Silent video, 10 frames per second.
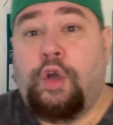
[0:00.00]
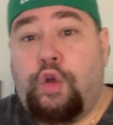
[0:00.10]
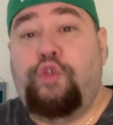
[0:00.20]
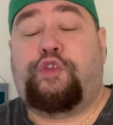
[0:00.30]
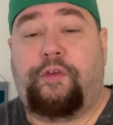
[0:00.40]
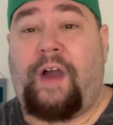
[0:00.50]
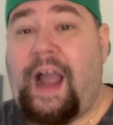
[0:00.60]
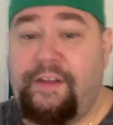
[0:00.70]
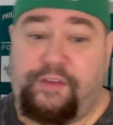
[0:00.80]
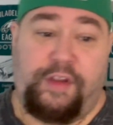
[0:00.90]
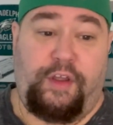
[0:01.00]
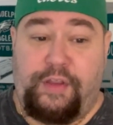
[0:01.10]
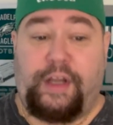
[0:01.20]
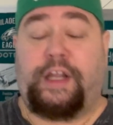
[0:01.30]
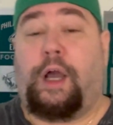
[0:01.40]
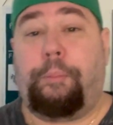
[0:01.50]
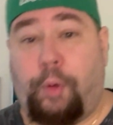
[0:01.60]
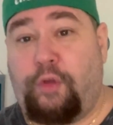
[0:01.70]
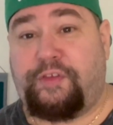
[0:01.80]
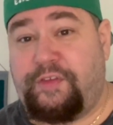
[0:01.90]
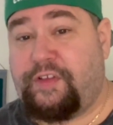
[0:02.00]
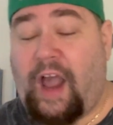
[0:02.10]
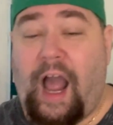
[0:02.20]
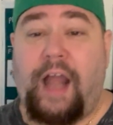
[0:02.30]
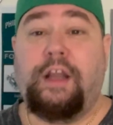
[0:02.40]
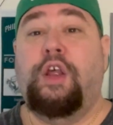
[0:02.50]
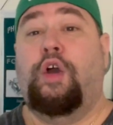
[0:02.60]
who survives. Are they going to cut Boston Scott?